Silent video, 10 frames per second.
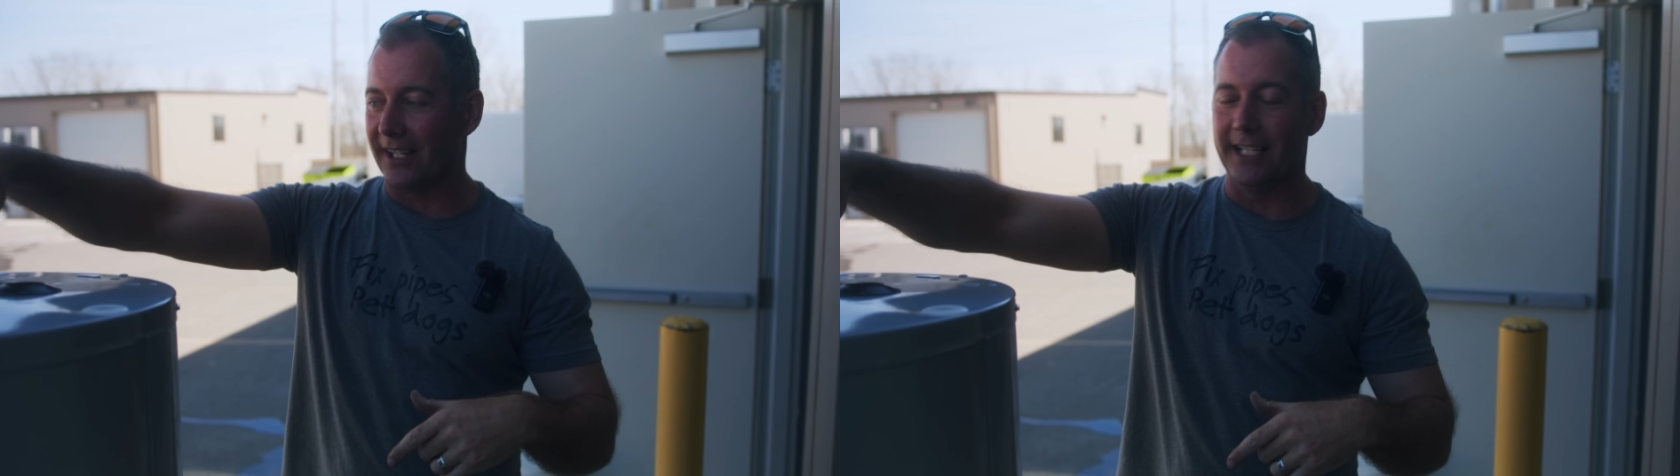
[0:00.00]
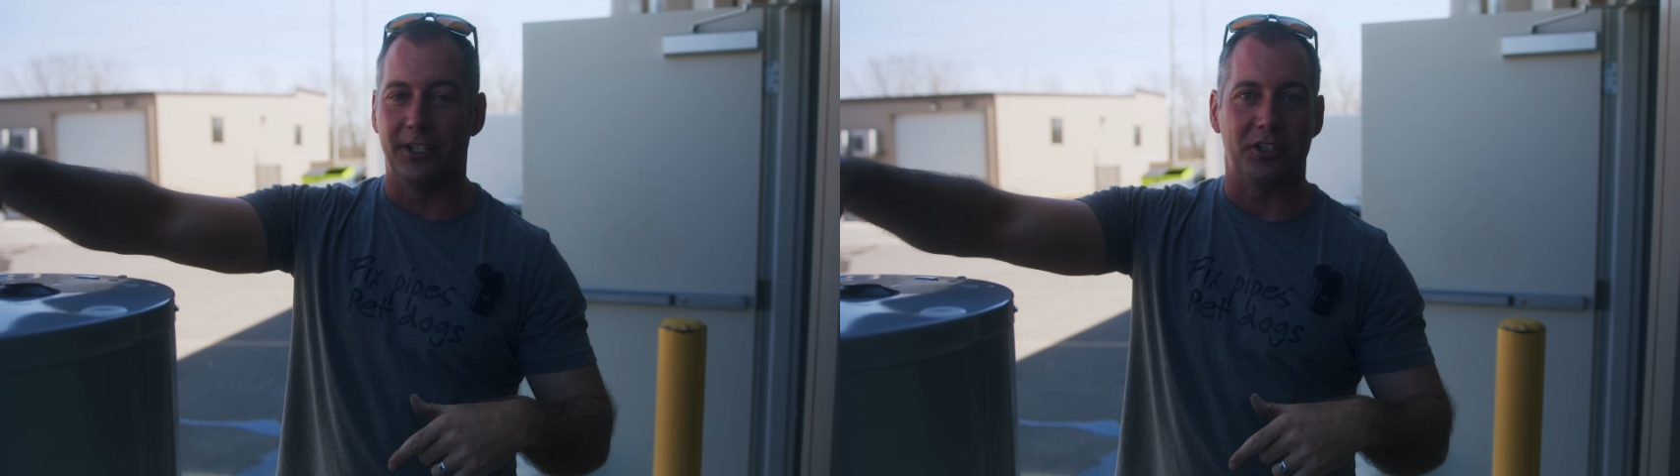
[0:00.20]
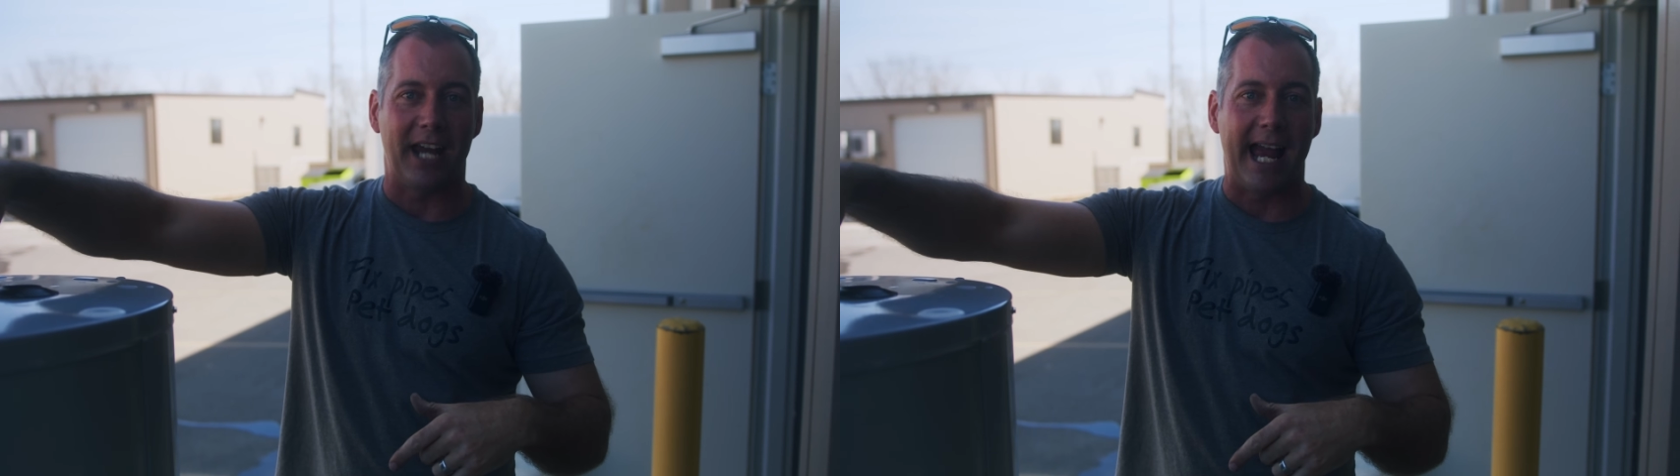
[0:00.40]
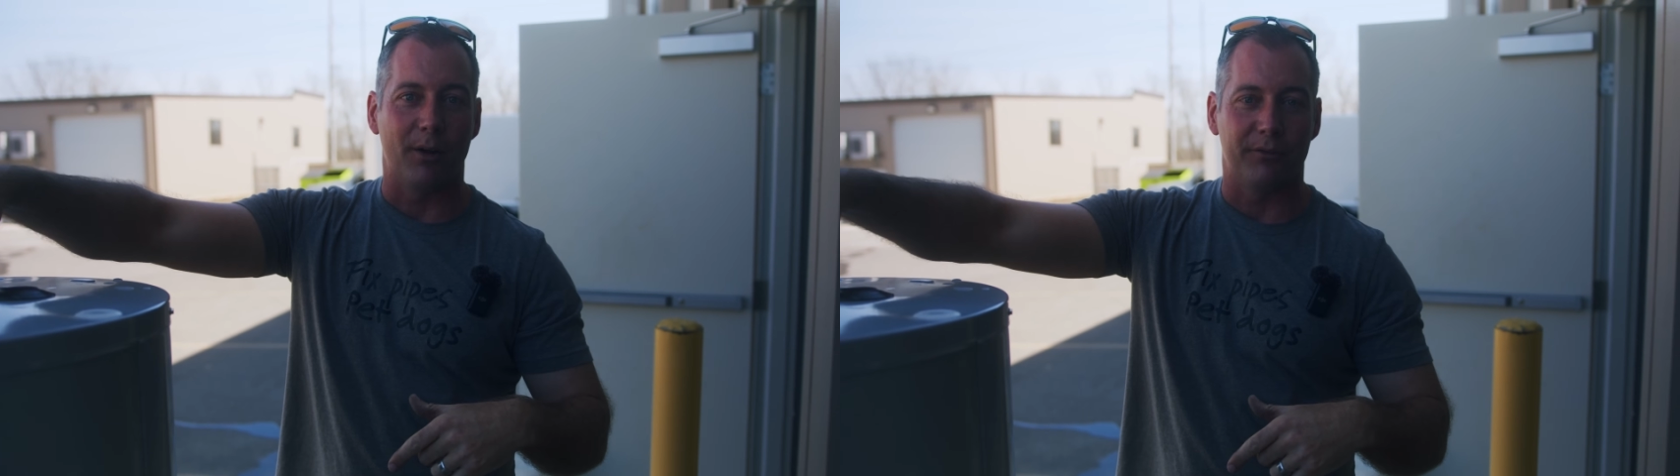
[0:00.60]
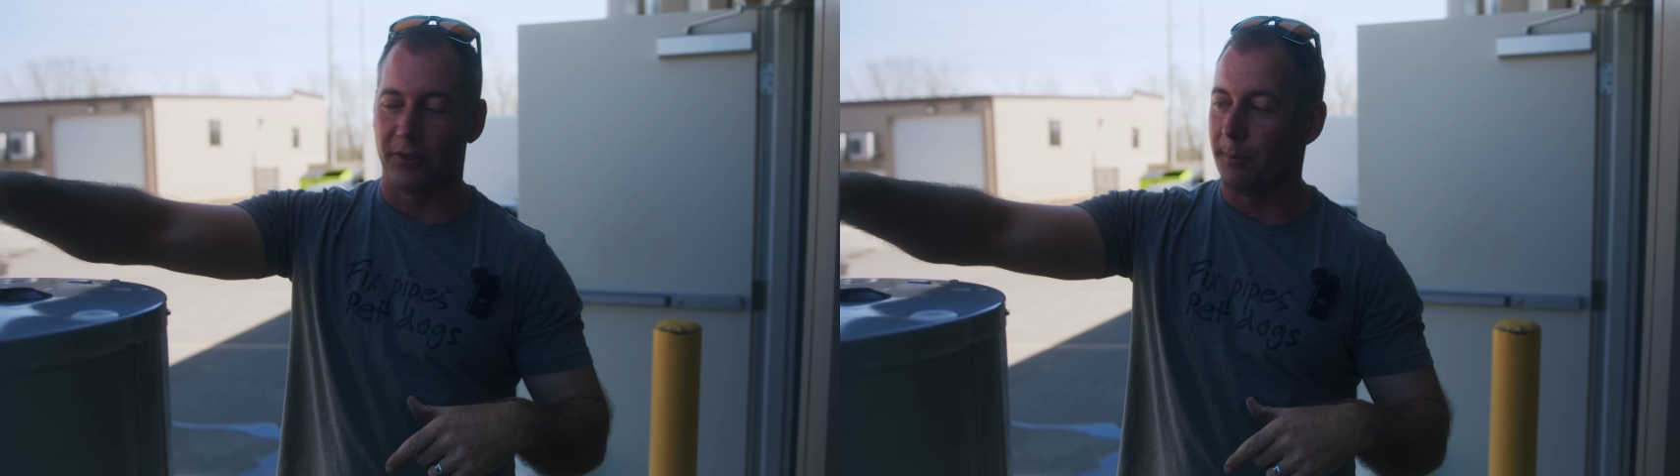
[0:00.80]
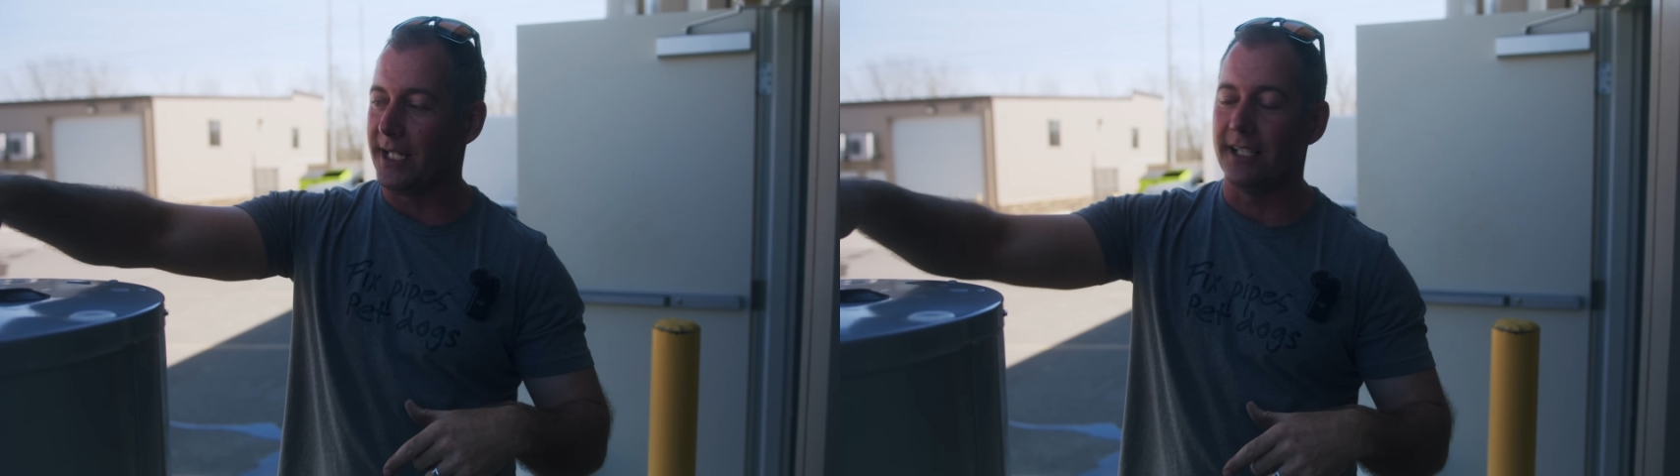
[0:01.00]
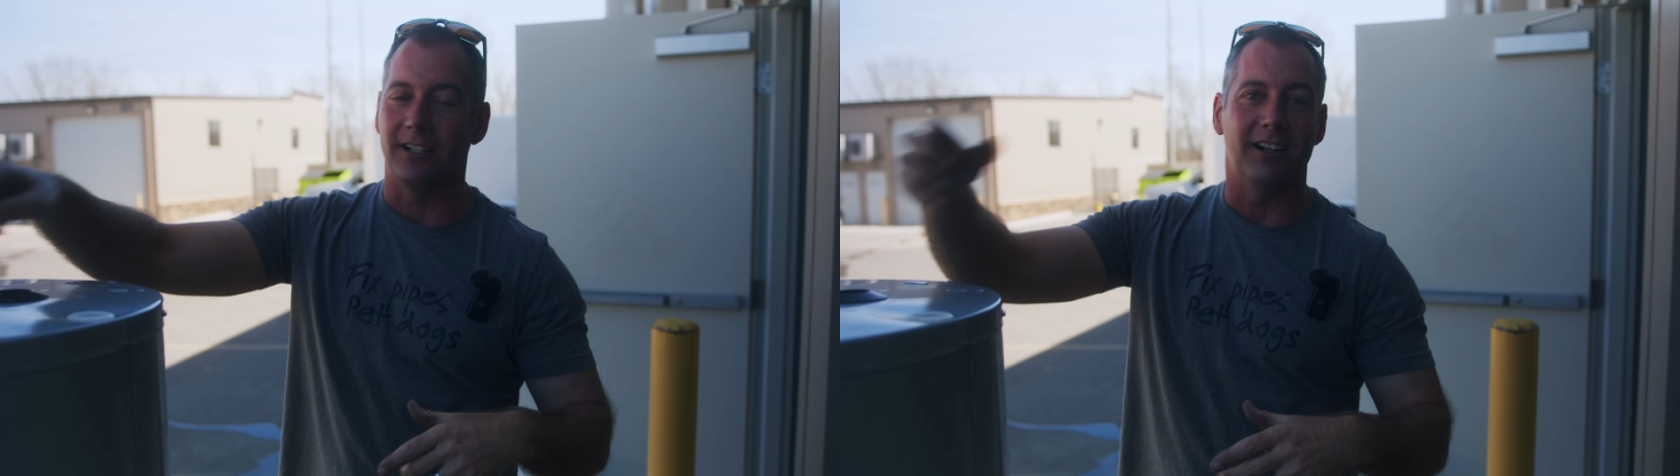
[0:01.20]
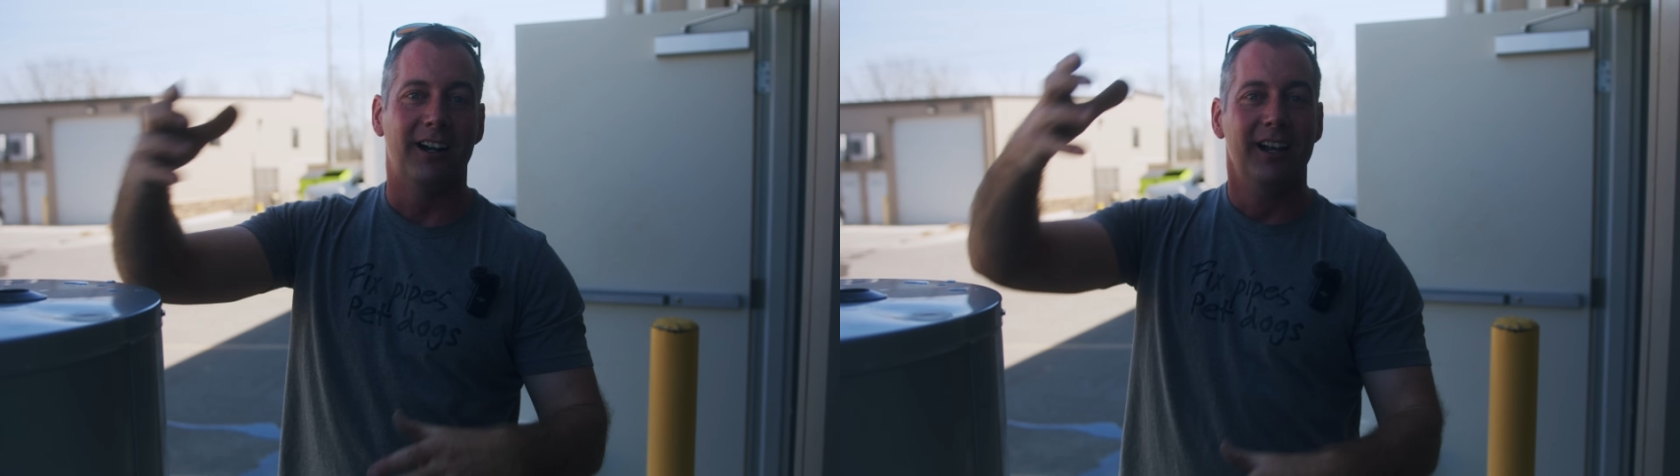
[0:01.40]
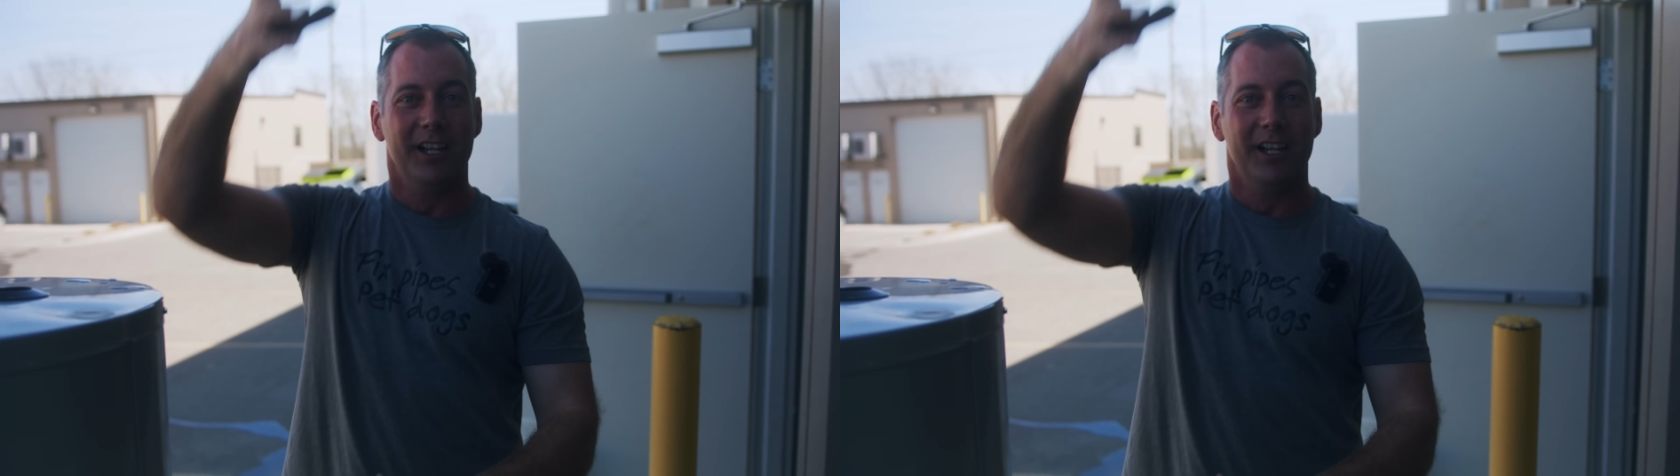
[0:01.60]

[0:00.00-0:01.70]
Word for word: heater down from here